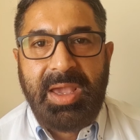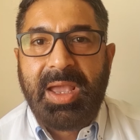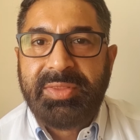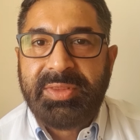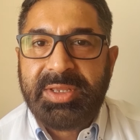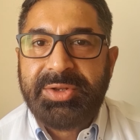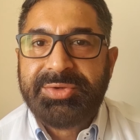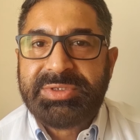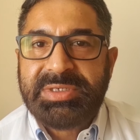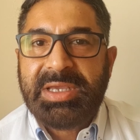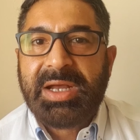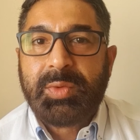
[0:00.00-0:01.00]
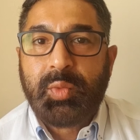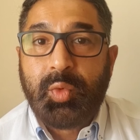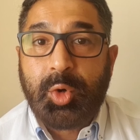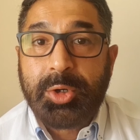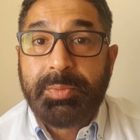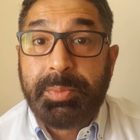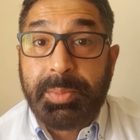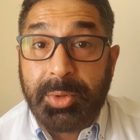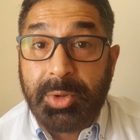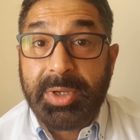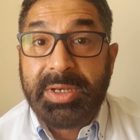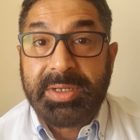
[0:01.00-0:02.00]
And then you see at what
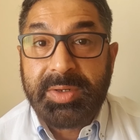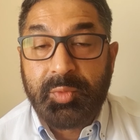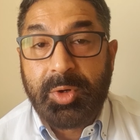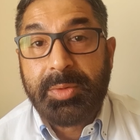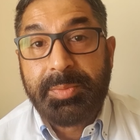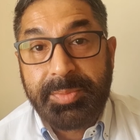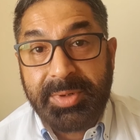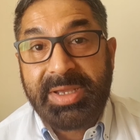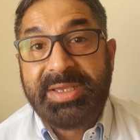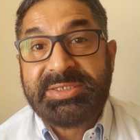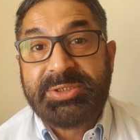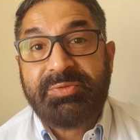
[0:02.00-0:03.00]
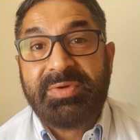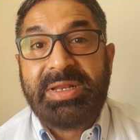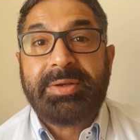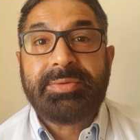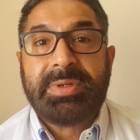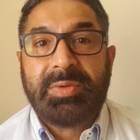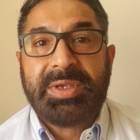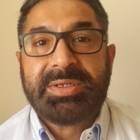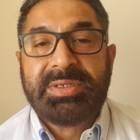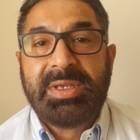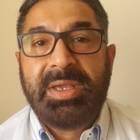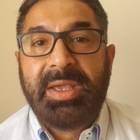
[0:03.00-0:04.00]
point, at what price you're willing to
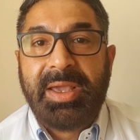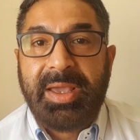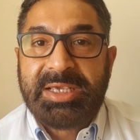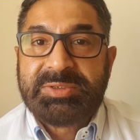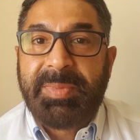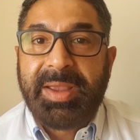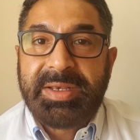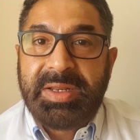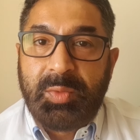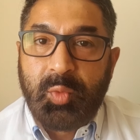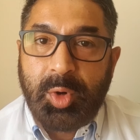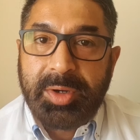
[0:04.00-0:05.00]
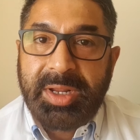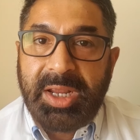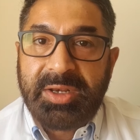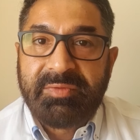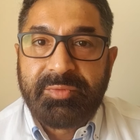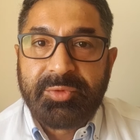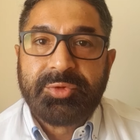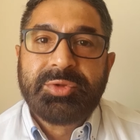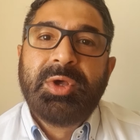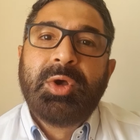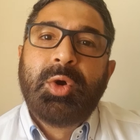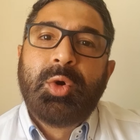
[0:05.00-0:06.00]
invest, expecting what kind of growth
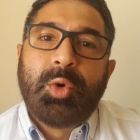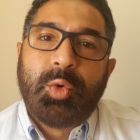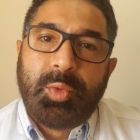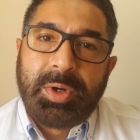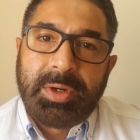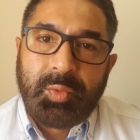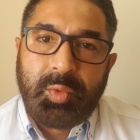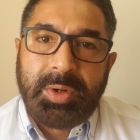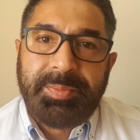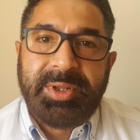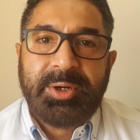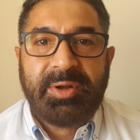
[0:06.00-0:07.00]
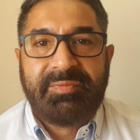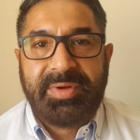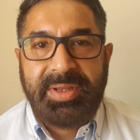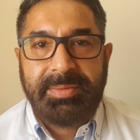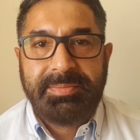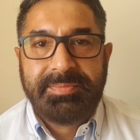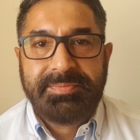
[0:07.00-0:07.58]
over what period of time.